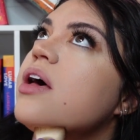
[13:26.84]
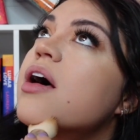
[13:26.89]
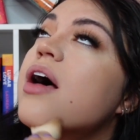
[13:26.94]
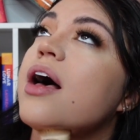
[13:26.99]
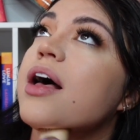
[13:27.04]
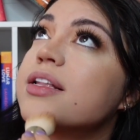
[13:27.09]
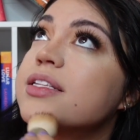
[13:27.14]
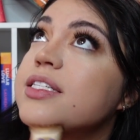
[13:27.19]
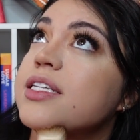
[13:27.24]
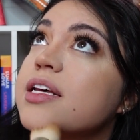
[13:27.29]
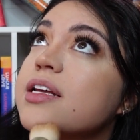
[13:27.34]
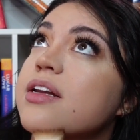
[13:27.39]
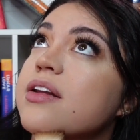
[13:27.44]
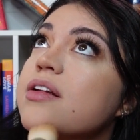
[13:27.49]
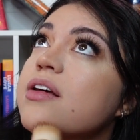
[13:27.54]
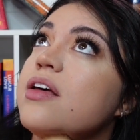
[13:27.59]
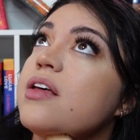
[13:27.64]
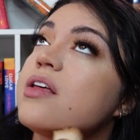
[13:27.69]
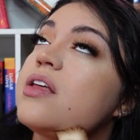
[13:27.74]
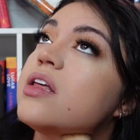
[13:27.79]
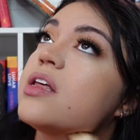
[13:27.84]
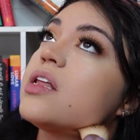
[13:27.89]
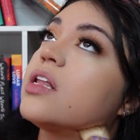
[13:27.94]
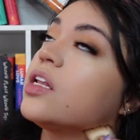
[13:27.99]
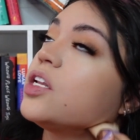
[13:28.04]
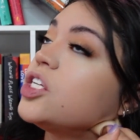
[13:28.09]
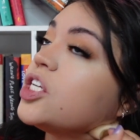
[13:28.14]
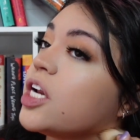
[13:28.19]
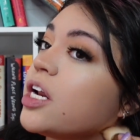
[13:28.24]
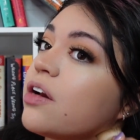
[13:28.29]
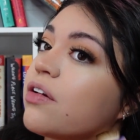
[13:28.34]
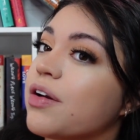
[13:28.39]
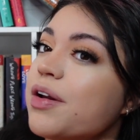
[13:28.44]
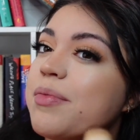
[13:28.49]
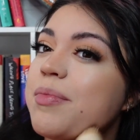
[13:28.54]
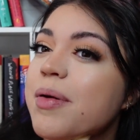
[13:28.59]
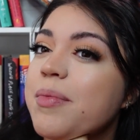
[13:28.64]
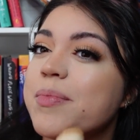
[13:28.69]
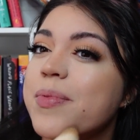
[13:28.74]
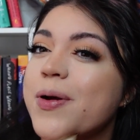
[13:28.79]
Hudson, she didn't
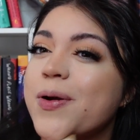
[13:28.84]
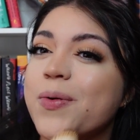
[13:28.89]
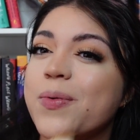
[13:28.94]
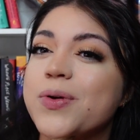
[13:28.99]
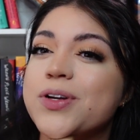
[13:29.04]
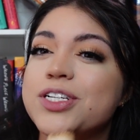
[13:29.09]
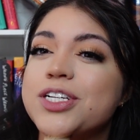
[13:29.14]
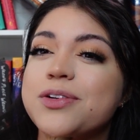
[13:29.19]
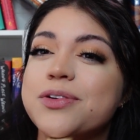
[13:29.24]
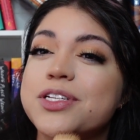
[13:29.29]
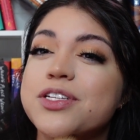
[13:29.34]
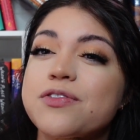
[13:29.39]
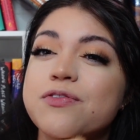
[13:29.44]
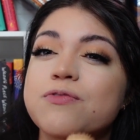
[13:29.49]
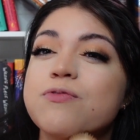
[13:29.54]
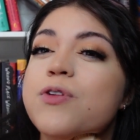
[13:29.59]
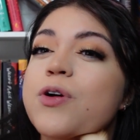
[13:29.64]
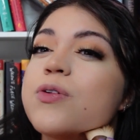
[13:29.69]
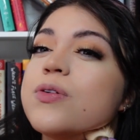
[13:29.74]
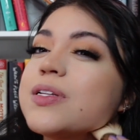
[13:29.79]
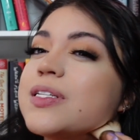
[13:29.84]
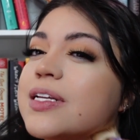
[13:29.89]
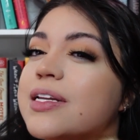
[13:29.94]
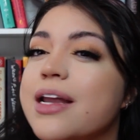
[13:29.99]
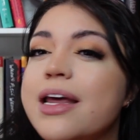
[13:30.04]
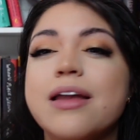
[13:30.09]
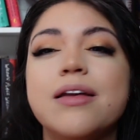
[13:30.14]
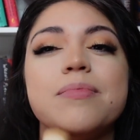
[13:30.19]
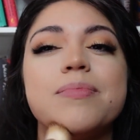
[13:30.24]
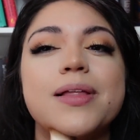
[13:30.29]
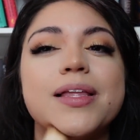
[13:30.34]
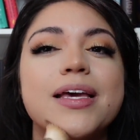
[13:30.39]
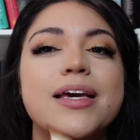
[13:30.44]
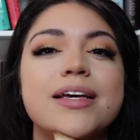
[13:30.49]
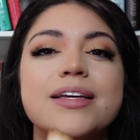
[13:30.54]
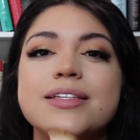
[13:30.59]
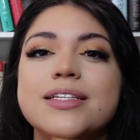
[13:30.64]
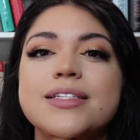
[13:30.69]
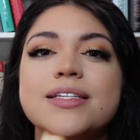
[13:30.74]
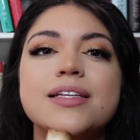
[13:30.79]
remember when she was frozen in
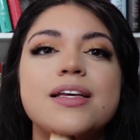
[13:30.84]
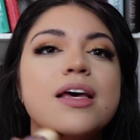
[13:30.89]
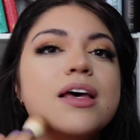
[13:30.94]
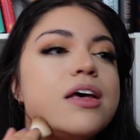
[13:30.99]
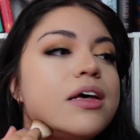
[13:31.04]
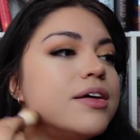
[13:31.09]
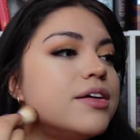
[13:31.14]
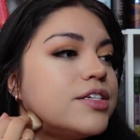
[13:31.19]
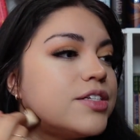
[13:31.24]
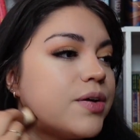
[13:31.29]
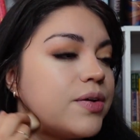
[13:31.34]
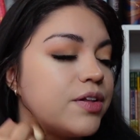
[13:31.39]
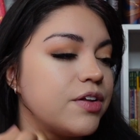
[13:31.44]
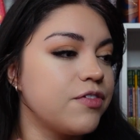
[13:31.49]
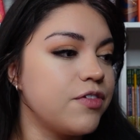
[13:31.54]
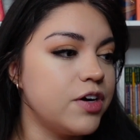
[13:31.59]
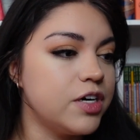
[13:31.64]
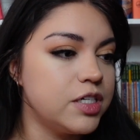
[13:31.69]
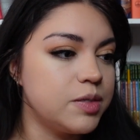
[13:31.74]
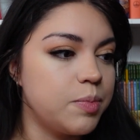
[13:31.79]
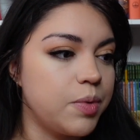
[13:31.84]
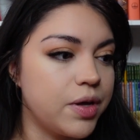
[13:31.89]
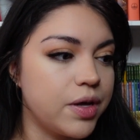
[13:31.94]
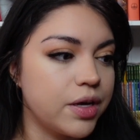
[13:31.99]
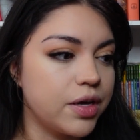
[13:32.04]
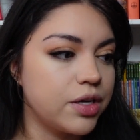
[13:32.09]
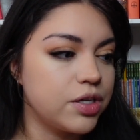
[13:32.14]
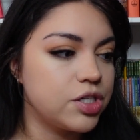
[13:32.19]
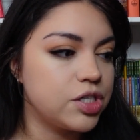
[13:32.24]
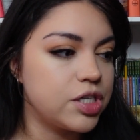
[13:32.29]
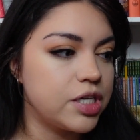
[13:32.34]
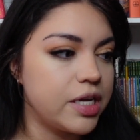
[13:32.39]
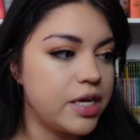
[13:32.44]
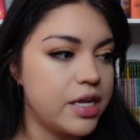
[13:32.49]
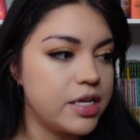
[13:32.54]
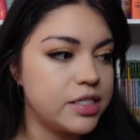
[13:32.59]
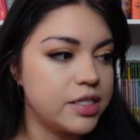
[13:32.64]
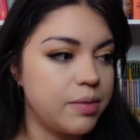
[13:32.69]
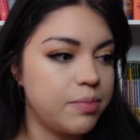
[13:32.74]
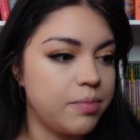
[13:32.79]
place. So in the first book, she
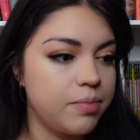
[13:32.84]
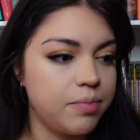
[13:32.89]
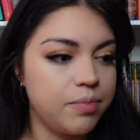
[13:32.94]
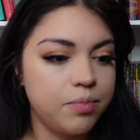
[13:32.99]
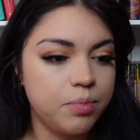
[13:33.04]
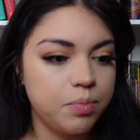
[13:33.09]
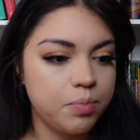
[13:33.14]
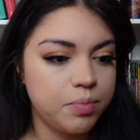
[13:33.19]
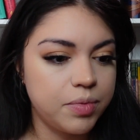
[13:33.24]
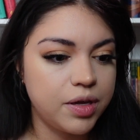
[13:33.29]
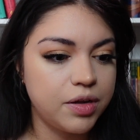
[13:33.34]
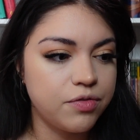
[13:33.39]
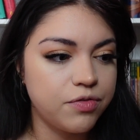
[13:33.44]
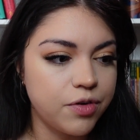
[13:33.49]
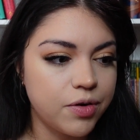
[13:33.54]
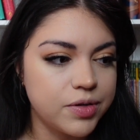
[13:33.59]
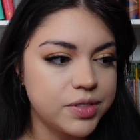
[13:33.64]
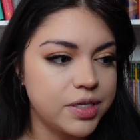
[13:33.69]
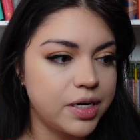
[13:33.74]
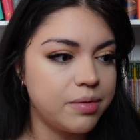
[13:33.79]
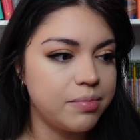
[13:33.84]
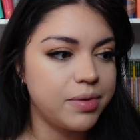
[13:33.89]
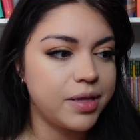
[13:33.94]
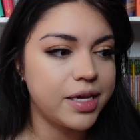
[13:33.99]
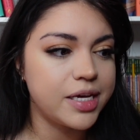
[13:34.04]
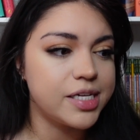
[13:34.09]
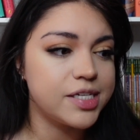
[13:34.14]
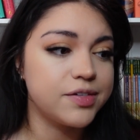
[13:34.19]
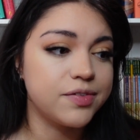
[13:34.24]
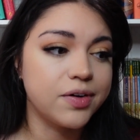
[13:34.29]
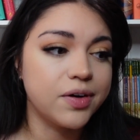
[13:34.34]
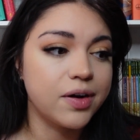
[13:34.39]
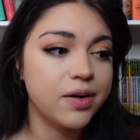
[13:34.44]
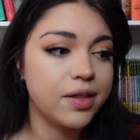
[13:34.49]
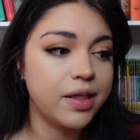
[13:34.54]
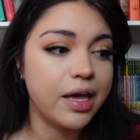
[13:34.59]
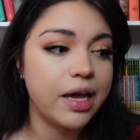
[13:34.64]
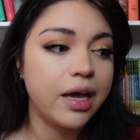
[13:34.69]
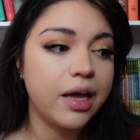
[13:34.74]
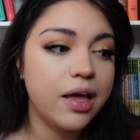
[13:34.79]
ends up being frozen in place for
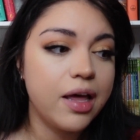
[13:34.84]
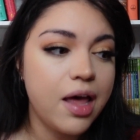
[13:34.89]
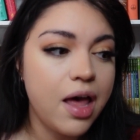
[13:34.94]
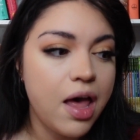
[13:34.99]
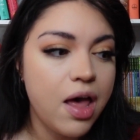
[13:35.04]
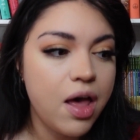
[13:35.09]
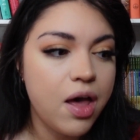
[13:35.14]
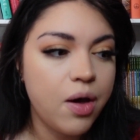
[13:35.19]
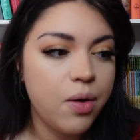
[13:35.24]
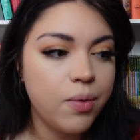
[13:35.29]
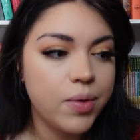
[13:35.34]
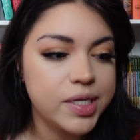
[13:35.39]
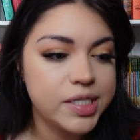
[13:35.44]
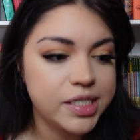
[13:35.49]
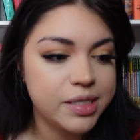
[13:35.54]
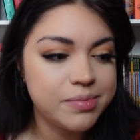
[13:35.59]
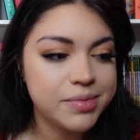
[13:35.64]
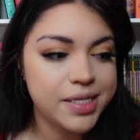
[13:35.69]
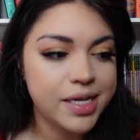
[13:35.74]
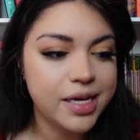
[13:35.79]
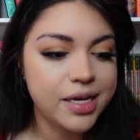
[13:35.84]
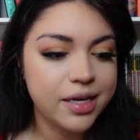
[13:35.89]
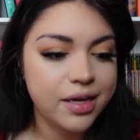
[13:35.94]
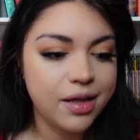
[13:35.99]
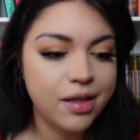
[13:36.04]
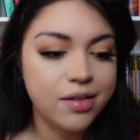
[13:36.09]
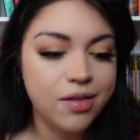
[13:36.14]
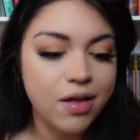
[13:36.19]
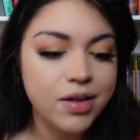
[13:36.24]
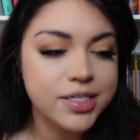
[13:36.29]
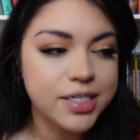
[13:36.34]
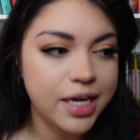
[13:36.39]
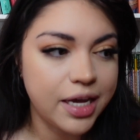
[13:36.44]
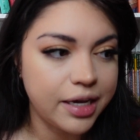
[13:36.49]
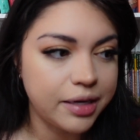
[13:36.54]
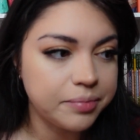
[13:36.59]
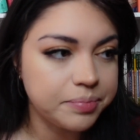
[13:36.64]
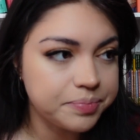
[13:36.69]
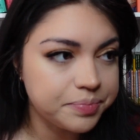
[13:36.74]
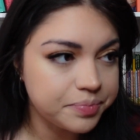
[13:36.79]
like what seems like a long
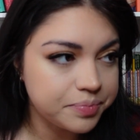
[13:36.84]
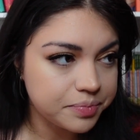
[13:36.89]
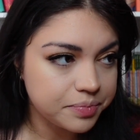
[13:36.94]
time.